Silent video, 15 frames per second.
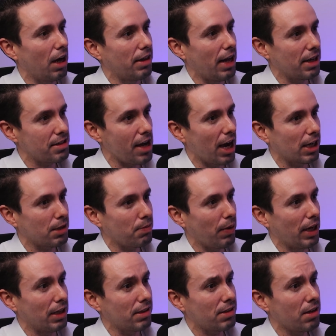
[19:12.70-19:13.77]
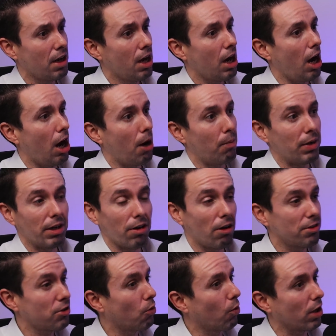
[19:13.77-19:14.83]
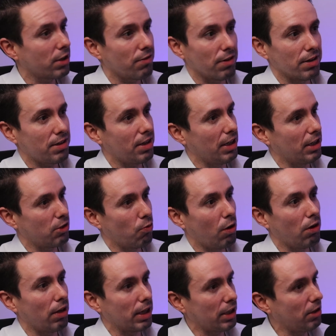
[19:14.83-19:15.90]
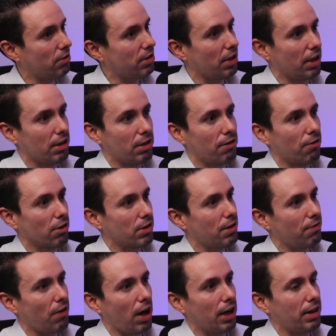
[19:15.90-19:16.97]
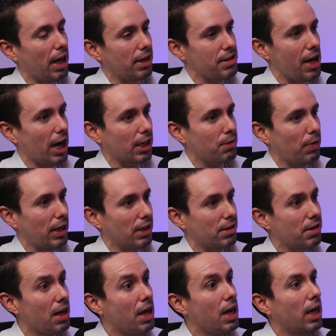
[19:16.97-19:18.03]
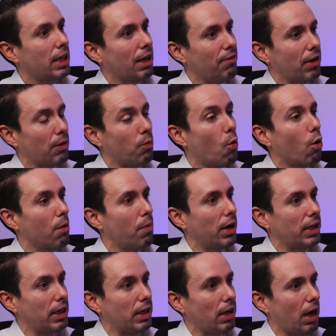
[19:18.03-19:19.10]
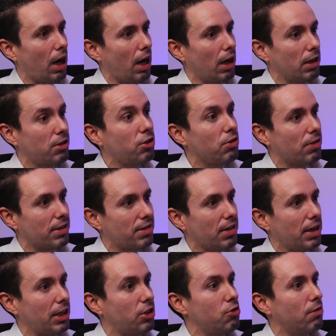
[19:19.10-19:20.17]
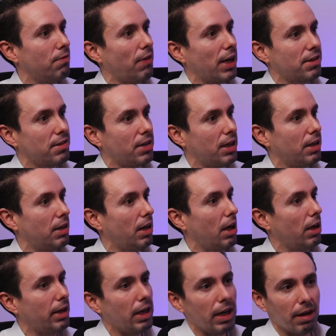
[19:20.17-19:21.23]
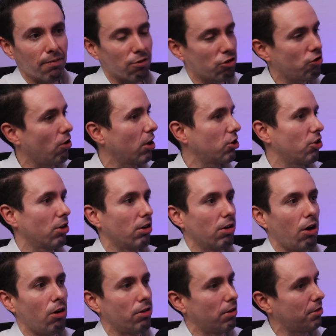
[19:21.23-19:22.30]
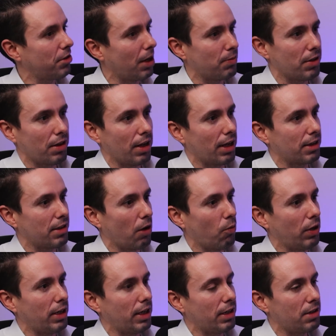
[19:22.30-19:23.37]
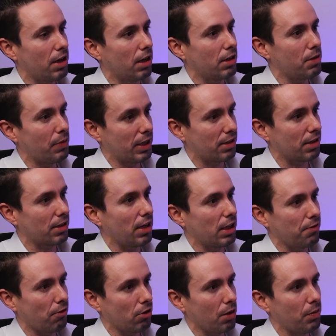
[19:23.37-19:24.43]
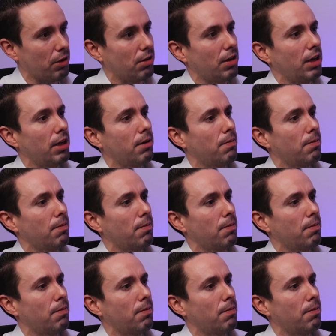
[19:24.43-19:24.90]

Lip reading: tax base. But it also works for the city as well, like you said, diversifying that tax base, giving more money to the city to invest in infrastructure, all those types of things that we need to be a successful community.